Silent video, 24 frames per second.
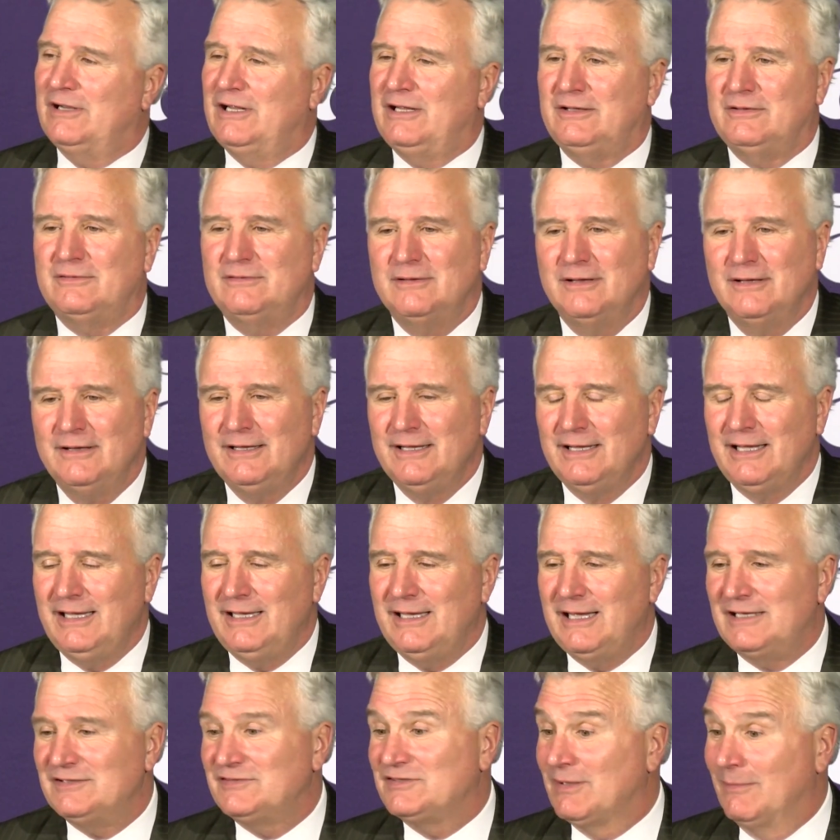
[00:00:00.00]
He
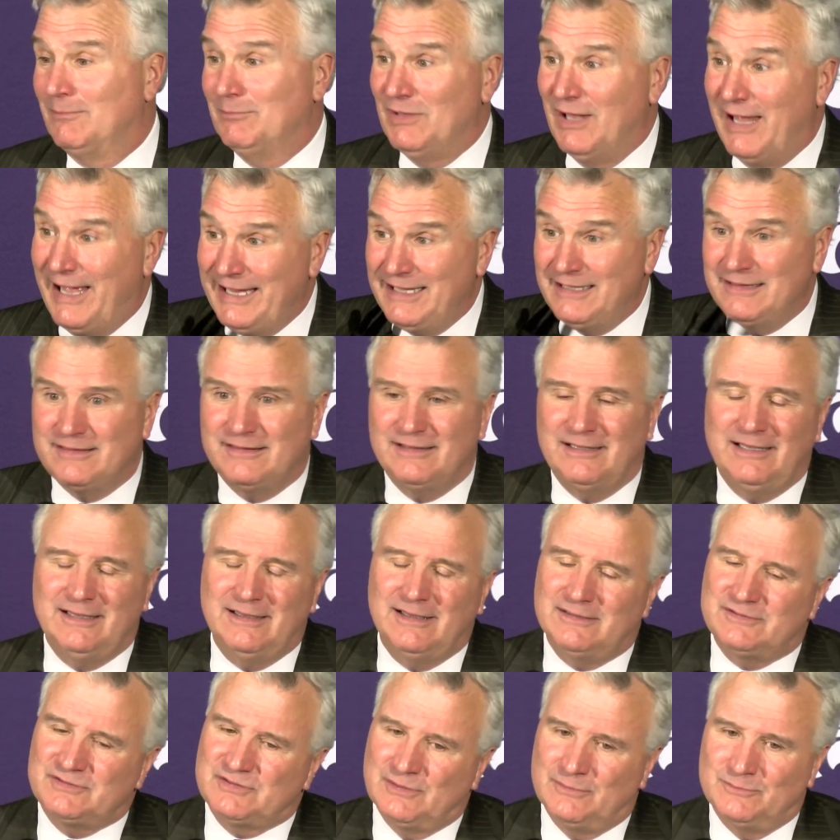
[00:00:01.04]
he has some length, he
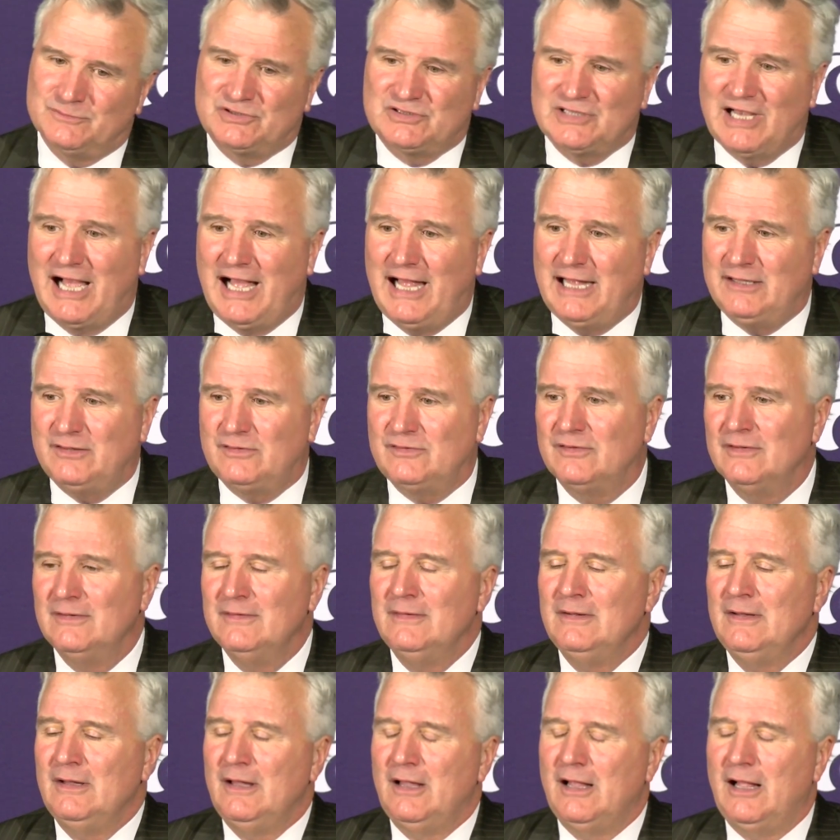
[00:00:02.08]
has some size
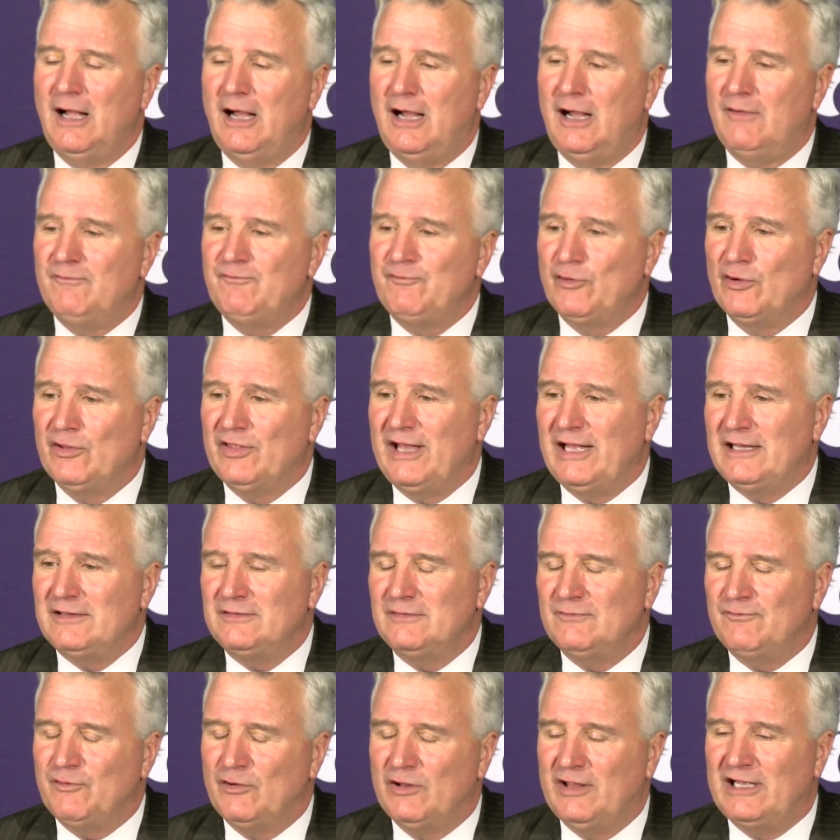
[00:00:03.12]
uh, for
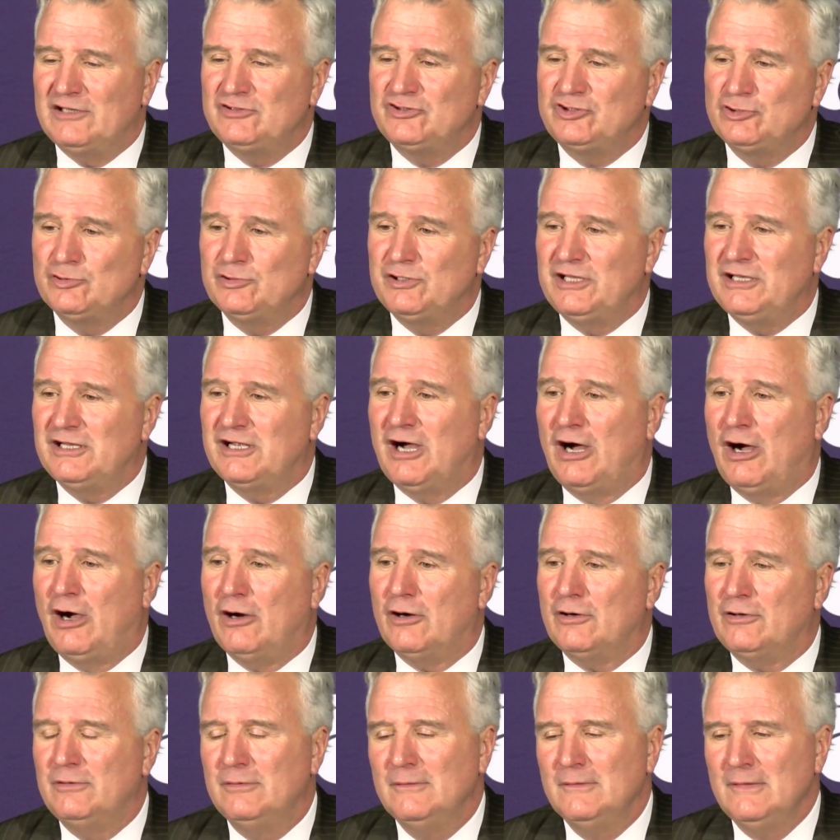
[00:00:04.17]
that for that shooting
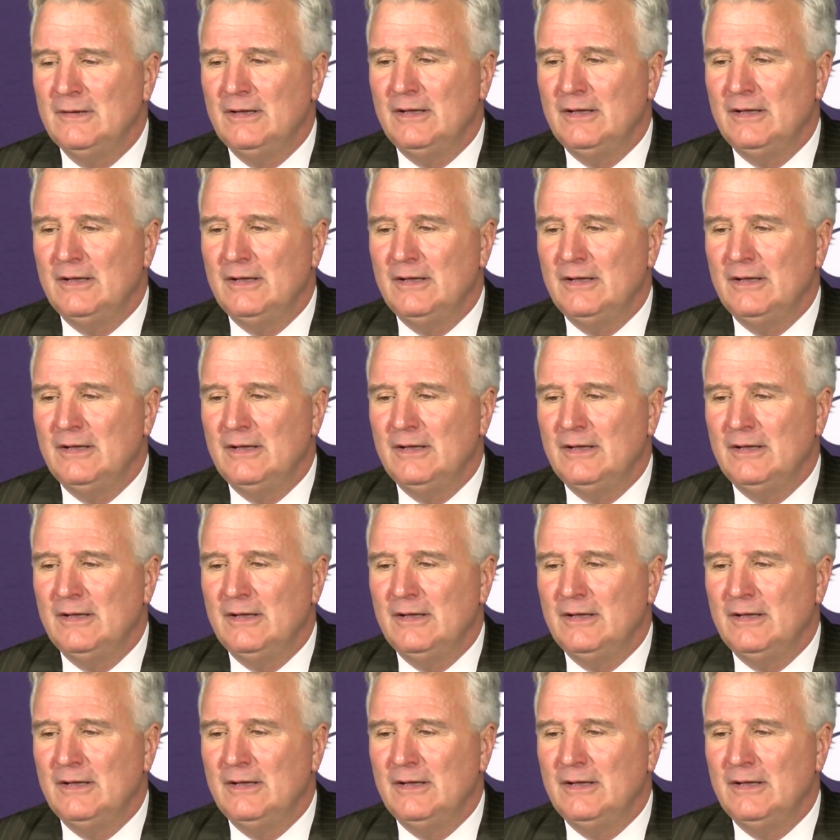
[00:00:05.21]
guard,